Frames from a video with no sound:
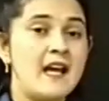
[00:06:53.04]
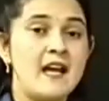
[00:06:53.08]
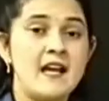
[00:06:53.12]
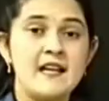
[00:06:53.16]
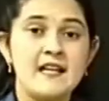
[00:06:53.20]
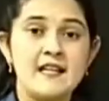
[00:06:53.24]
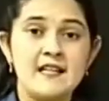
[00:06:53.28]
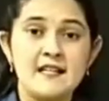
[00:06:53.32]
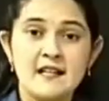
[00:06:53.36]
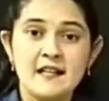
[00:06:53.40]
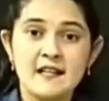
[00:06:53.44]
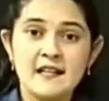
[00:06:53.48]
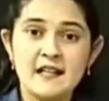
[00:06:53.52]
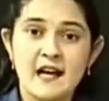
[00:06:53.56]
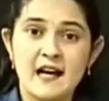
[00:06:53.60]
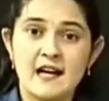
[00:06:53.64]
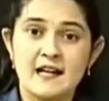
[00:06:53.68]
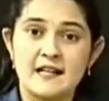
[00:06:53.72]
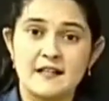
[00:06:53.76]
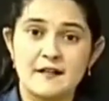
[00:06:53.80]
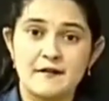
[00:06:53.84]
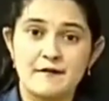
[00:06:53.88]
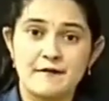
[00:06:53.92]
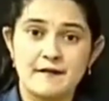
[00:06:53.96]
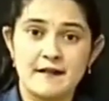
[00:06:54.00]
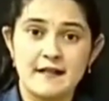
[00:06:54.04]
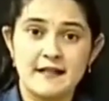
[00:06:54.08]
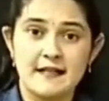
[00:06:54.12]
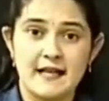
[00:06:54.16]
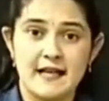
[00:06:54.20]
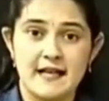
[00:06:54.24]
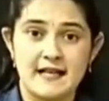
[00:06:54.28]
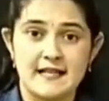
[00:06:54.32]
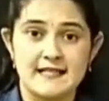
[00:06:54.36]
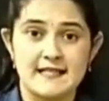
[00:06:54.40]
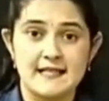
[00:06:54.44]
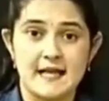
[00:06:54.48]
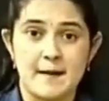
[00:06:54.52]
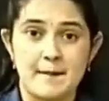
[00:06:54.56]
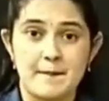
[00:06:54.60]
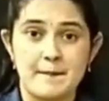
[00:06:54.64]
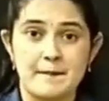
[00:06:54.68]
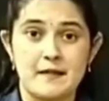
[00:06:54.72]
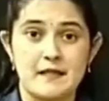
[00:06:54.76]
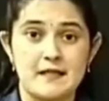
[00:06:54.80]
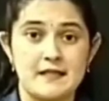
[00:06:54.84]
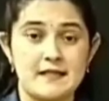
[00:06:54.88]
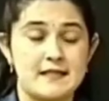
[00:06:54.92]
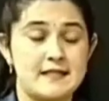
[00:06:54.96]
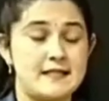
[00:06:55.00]
Here are different
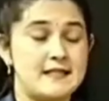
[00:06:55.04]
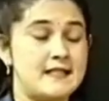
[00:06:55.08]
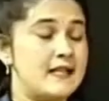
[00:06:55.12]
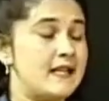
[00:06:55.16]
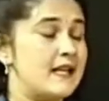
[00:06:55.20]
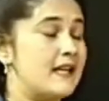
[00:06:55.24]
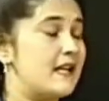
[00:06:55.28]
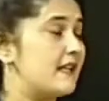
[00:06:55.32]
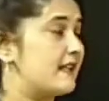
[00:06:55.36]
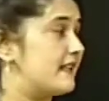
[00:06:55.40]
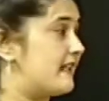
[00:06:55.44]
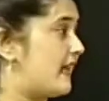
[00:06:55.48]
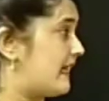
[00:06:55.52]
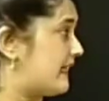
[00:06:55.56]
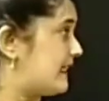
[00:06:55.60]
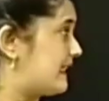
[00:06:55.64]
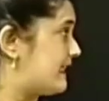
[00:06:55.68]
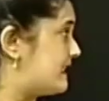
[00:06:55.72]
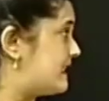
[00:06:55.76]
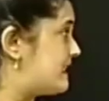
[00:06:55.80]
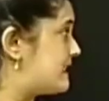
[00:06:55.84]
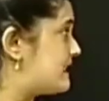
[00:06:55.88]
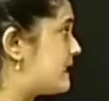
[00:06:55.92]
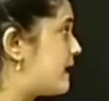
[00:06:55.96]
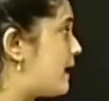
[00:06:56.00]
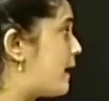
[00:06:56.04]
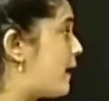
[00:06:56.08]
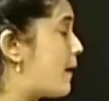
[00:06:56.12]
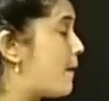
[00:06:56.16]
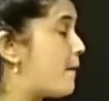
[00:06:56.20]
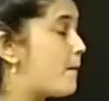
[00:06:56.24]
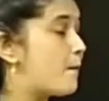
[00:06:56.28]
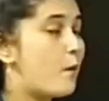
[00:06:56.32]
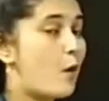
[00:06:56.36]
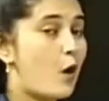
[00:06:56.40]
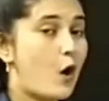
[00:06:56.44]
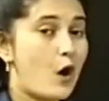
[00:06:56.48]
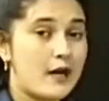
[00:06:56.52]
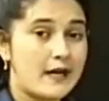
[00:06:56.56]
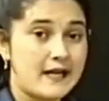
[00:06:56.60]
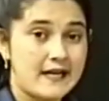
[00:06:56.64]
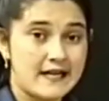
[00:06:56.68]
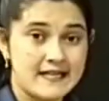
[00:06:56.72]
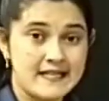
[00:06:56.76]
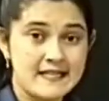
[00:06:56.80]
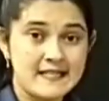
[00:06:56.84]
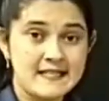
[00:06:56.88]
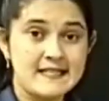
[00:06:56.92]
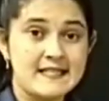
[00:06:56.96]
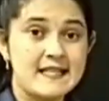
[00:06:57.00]
examples, that is, boy
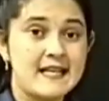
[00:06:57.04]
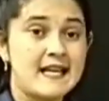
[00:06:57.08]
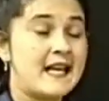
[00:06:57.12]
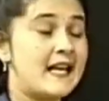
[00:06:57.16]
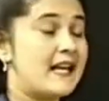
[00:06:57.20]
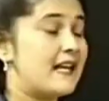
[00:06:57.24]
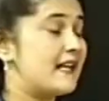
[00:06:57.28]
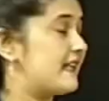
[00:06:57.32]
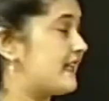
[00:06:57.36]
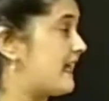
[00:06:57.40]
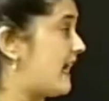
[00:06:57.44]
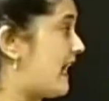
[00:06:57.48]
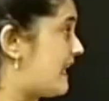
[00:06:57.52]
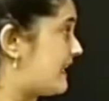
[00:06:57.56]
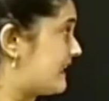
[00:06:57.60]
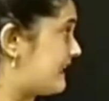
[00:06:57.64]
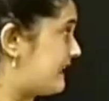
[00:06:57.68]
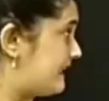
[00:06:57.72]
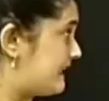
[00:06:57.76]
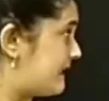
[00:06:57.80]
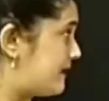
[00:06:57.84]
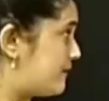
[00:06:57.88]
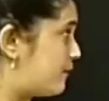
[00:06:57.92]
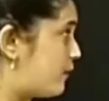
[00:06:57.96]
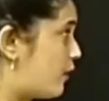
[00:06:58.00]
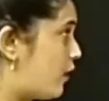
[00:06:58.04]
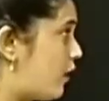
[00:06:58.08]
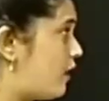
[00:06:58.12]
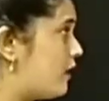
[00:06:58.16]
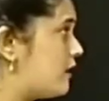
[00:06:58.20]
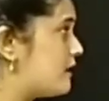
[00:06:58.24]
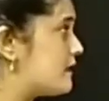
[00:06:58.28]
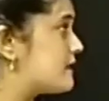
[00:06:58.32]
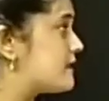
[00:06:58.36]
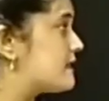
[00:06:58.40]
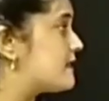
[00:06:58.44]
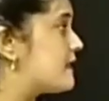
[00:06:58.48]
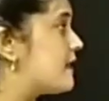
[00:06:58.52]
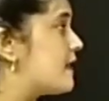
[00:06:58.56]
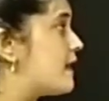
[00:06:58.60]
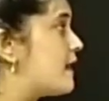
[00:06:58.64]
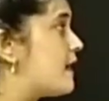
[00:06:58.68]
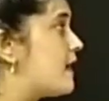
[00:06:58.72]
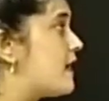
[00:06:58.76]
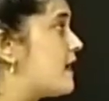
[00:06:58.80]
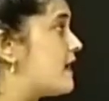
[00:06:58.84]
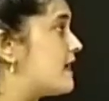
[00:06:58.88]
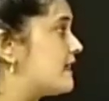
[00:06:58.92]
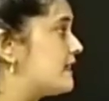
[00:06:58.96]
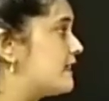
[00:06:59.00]
is carrying the box,
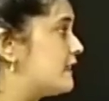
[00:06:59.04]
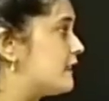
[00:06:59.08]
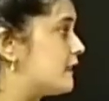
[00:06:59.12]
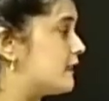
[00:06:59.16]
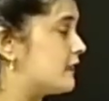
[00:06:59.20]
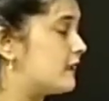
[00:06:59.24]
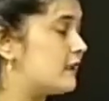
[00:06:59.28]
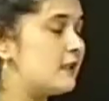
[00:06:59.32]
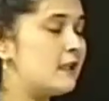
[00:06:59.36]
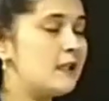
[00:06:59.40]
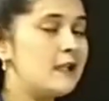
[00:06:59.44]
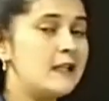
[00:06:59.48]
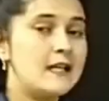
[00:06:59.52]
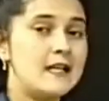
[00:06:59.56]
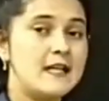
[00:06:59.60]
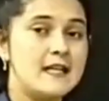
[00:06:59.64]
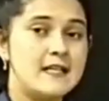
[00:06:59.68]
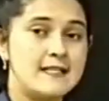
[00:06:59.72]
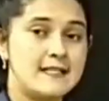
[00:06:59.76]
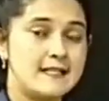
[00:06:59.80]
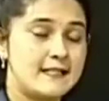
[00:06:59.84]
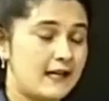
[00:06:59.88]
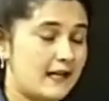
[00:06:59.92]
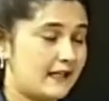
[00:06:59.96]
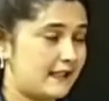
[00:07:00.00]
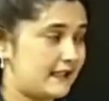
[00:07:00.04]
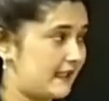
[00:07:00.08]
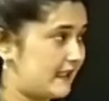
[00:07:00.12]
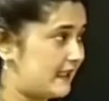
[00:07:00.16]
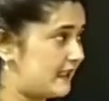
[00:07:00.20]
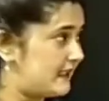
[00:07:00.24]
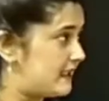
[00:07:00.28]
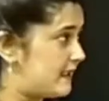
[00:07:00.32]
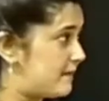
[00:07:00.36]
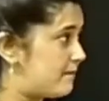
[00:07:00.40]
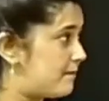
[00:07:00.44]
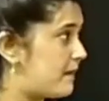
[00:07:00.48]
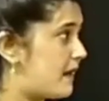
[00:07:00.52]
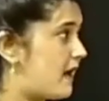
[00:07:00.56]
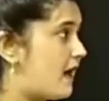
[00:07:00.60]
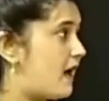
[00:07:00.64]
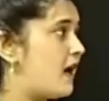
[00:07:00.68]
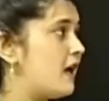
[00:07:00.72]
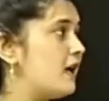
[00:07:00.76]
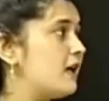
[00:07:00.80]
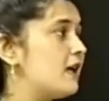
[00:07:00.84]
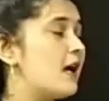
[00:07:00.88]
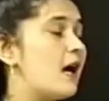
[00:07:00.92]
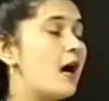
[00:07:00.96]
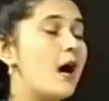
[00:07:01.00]
girl is running in the
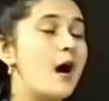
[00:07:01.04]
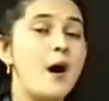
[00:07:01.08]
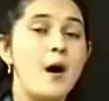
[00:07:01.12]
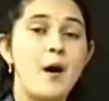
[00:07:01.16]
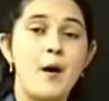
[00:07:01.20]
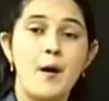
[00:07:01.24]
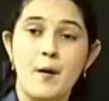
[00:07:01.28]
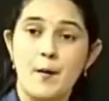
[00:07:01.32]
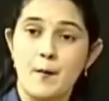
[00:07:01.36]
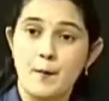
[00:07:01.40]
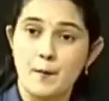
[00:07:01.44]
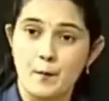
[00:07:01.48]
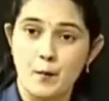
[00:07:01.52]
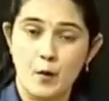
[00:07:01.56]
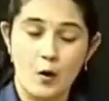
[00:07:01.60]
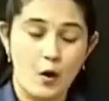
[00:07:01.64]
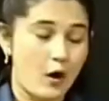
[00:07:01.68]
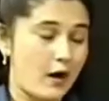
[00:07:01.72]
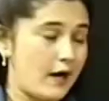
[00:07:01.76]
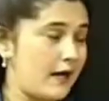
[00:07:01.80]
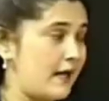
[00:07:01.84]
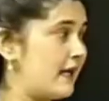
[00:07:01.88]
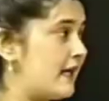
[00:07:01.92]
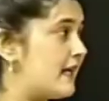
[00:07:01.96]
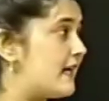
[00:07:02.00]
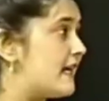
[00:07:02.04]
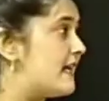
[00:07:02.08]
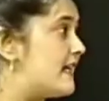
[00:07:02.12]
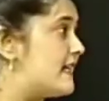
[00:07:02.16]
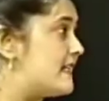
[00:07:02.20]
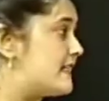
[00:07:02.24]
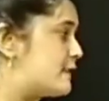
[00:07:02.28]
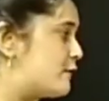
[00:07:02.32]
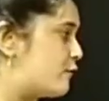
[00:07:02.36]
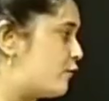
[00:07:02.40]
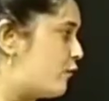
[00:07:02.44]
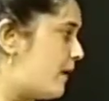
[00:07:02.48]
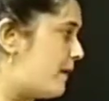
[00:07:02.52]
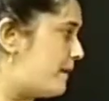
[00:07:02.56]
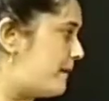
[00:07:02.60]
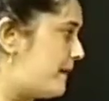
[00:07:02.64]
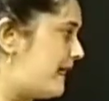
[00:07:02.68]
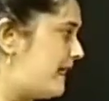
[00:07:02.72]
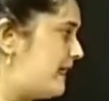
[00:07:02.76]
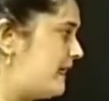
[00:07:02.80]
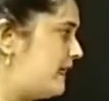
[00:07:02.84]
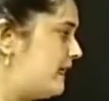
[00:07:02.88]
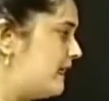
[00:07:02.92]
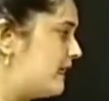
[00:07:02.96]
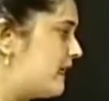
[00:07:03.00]
park, boy is
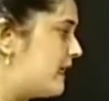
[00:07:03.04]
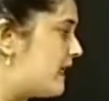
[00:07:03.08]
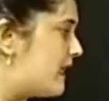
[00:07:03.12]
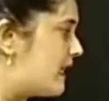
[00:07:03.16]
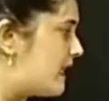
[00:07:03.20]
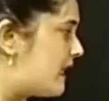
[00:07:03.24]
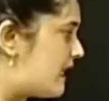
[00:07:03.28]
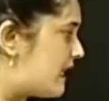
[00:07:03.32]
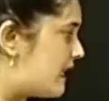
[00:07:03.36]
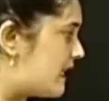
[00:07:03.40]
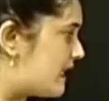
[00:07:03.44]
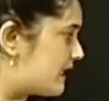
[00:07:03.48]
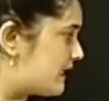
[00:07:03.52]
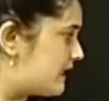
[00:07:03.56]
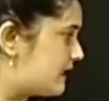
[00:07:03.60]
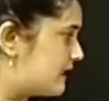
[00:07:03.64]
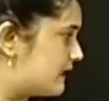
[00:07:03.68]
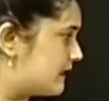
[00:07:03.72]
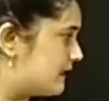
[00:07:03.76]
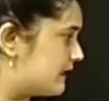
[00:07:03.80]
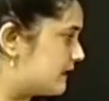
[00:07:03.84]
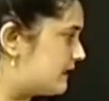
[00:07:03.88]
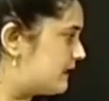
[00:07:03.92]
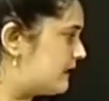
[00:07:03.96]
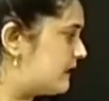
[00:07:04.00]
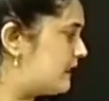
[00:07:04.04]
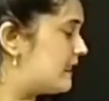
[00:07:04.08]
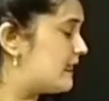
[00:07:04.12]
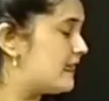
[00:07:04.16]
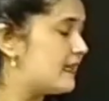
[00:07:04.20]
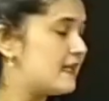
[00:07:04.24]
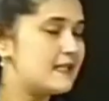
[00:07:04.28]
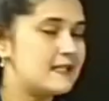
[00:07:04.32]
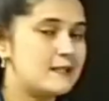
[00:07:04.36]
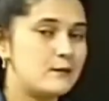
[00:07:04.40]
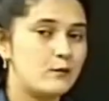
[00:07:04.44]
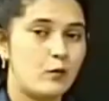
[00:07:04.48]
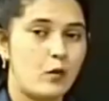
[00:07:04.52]
swimming, girl is